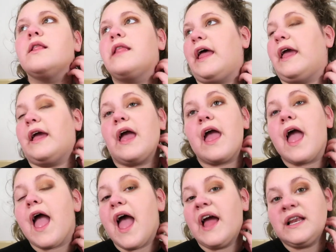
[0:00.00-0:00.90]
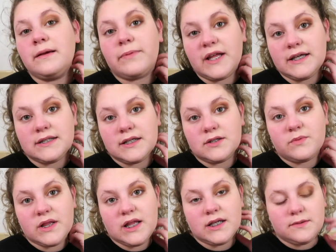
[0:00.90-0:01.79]
like any places
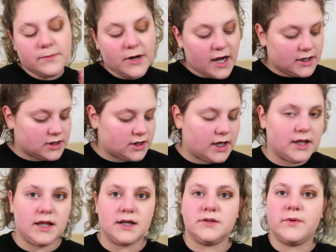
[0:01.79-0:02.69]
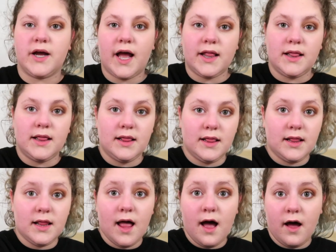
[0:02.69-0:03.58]
with this brush, and that's what I
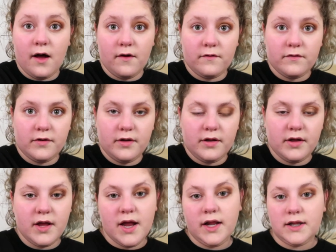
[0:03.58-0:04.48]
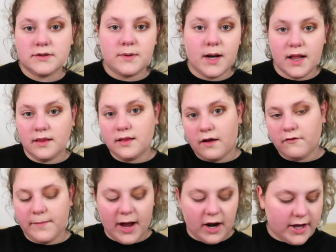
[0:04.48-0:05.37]
love. That's what I
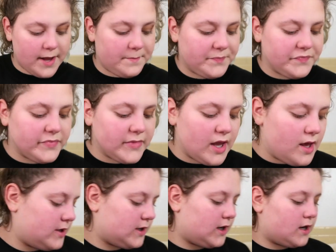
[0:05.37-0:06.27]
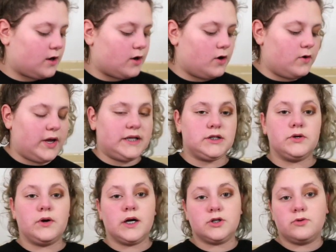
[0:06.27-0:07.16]
love about it. I'm gonna go
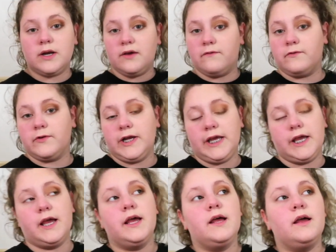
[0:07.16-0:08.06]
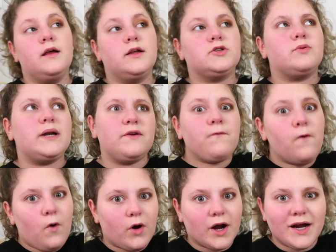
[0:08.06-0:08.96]
into our
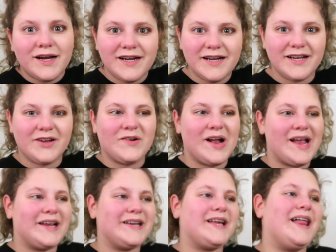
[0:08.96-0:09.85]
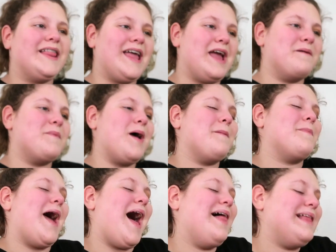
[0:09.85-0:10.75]
24 Grand
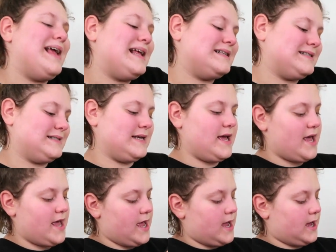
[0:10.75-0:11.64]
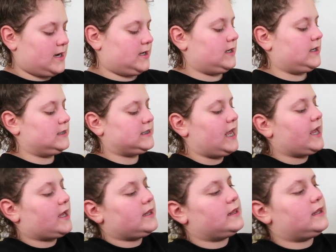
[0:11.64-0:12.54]
Glam palette, and I'm gonna
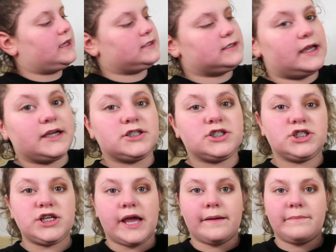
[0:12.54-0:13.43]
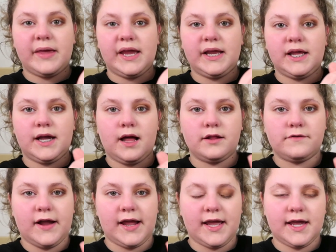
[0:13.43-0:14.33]
take this like champagne-y
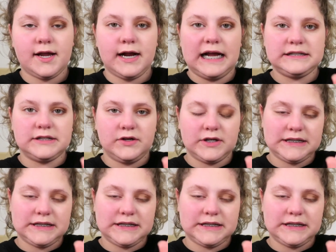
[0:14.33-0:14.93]
color right here, as you